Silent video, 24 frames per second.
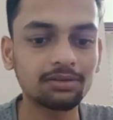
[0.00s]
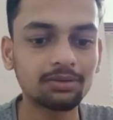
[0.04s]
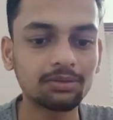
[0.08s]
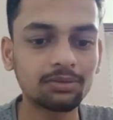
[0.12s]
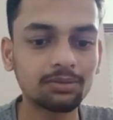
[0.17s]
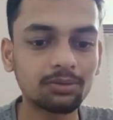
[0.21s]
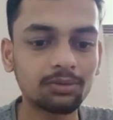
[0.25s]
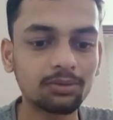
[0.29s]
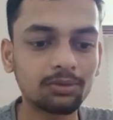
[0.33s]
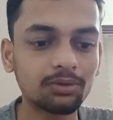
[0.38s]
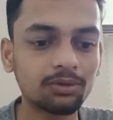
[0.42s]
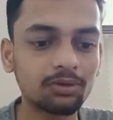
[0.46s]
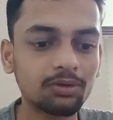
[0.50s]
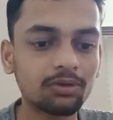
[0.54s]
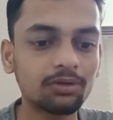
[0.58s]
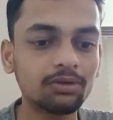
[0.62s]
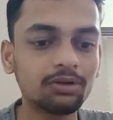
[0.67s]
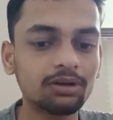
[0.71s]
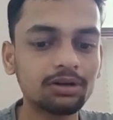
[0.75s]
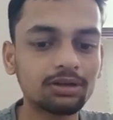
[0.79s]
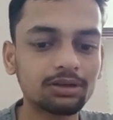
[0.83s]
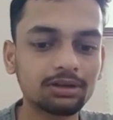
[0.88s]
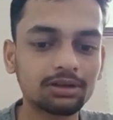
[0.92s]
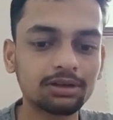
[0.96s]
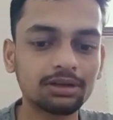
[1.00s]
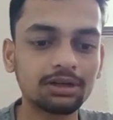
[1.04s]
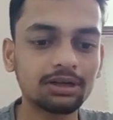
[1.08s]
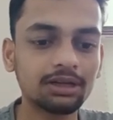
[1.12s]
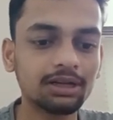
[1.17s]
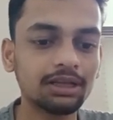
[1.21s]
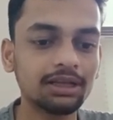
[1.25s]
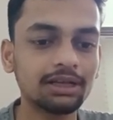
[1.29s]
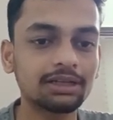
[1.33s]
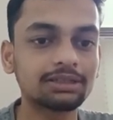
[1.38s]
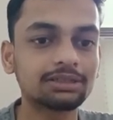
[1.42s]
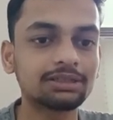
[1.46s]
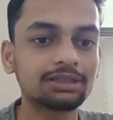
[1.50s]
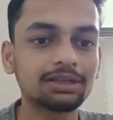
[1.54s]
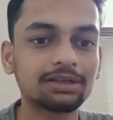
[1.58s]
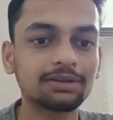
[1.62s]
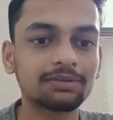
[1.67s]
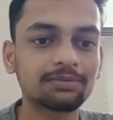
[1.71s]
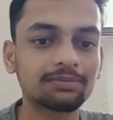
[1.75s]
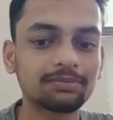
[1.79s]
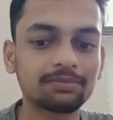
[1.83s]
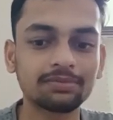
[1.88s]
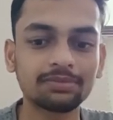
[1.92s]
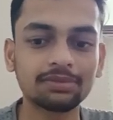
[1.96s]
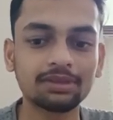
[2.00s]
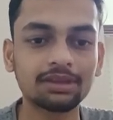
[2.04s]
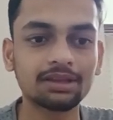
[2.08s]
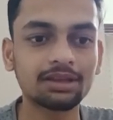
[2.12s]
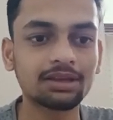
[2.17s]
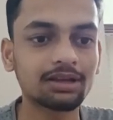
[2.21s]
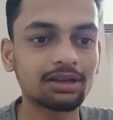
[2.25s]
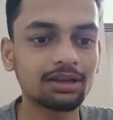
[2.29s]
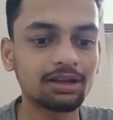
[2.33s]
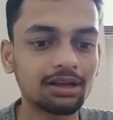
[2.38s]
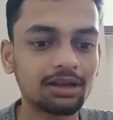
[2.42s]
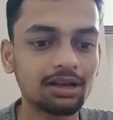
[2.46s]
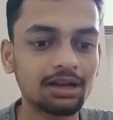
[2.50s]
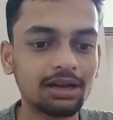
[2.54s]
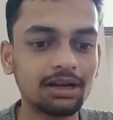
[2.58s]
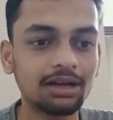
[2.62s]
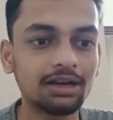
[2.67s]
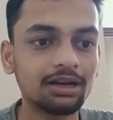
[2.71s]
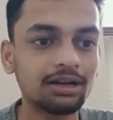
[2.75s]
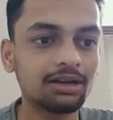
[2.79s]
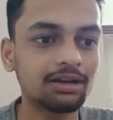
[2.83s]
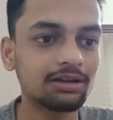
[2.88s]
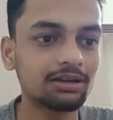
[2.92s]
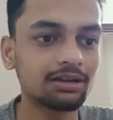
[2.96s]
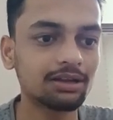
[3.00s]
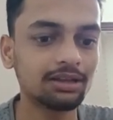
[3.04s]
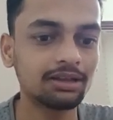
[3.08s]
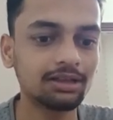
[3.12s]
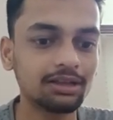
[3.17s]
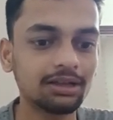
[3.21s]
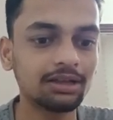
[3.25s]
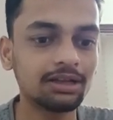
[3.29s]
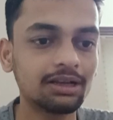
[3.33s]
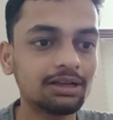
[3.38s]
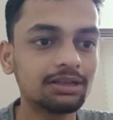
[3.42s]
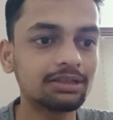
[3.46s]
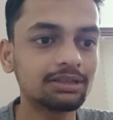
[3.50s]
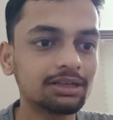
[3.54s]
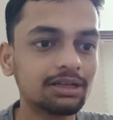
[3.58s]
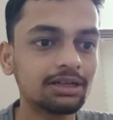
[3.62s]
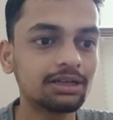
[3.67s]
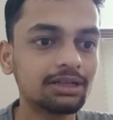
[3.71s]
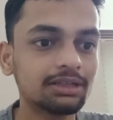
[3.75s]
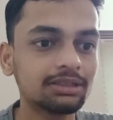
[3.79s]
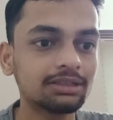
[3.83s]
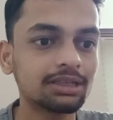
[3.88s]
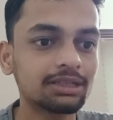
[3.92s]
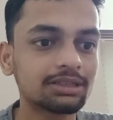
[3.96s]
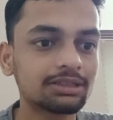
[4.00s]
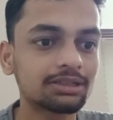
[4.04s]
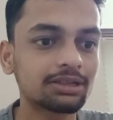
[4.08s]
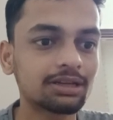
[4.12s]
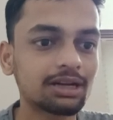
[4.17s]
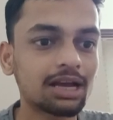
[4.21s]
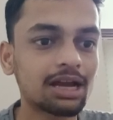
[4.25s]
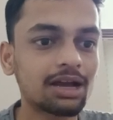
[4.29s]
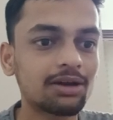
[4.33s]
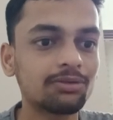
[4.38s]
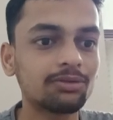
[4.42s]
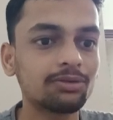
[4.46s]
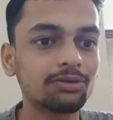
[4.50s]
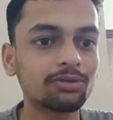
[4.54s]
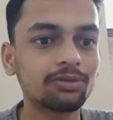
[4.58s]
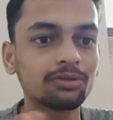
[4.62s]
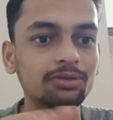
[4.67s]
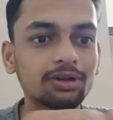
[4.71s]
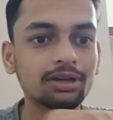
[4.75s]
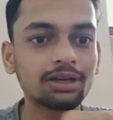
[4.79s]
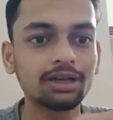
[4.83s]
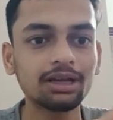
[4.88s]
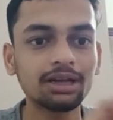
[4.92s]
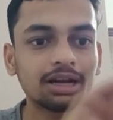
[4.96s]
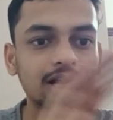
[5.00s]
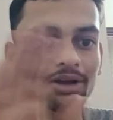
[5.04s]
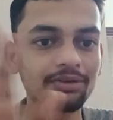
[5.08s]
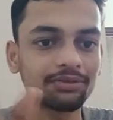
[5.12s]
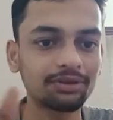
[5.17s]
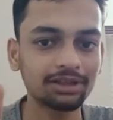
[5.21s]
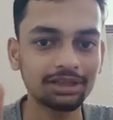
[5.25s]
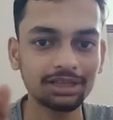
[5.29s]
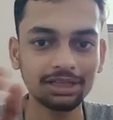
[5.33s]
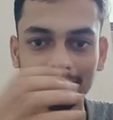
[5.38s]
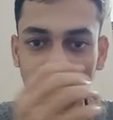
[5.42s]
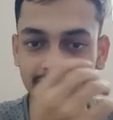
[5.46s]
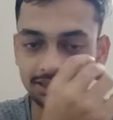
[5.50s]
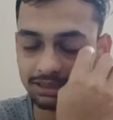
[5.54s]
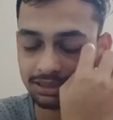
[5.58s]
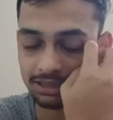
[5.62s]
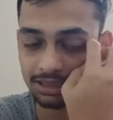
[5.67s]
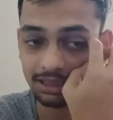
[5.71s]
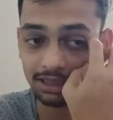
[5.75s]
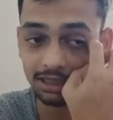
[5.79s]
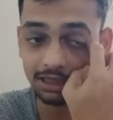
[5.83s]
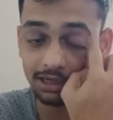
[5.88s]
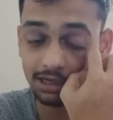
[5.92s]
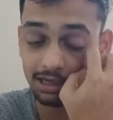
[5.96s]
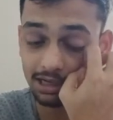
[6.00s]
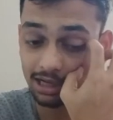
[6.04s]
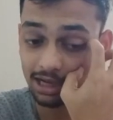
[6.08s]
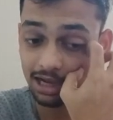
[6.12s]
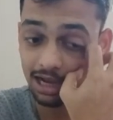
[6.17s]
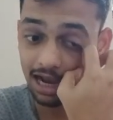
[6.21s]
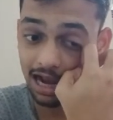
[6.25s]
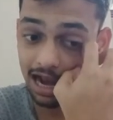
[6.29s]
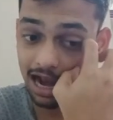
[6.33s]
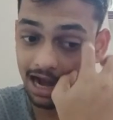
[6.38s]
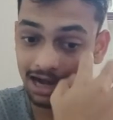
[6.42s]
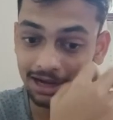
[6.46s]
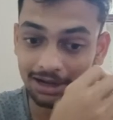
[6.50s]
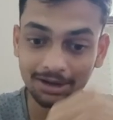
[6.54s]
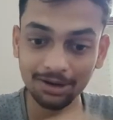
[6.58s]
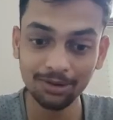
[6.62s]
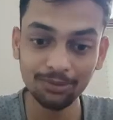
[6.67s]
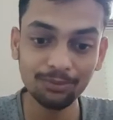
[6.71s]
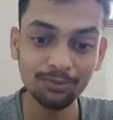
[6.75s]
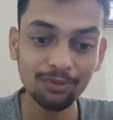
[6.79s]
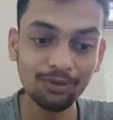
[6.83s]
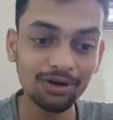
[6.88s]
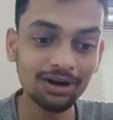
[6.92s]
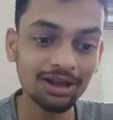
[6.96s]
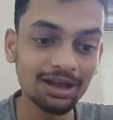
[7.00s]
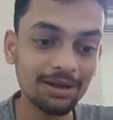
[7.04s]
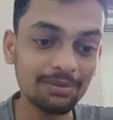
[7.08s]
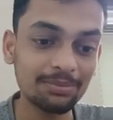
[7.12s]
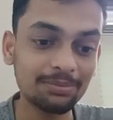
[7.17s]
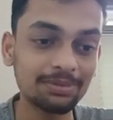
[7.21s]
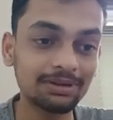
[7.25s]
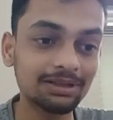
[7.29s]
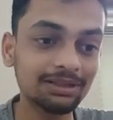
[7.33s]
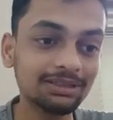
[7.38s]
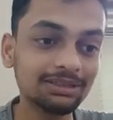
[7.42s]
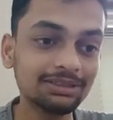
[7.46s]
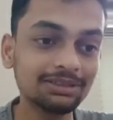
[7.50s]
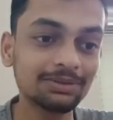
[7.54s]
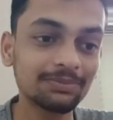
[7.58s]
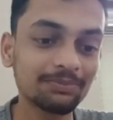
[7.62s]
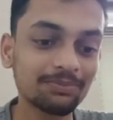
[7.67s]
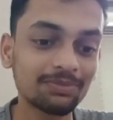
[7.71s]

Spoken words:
o.txt. and in the git status, as you can have a look over here, everything is clean. And now what happens